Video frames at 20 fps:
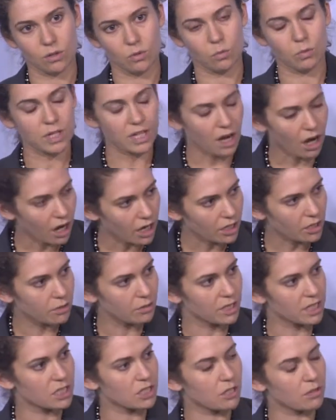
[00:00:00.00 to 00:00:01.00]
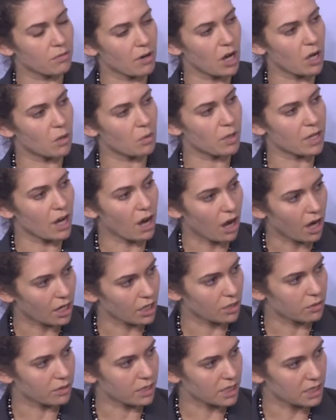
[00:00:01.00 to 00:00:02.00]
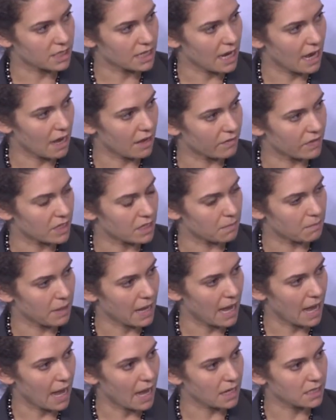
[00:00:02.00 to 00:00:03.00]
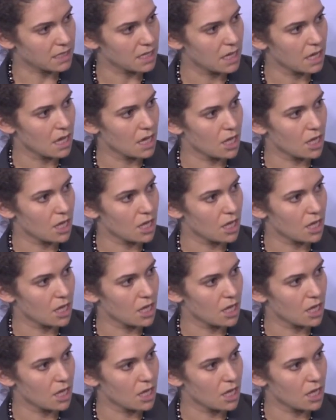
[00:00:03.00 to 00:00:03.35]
We are going to grow. We are going to have impact.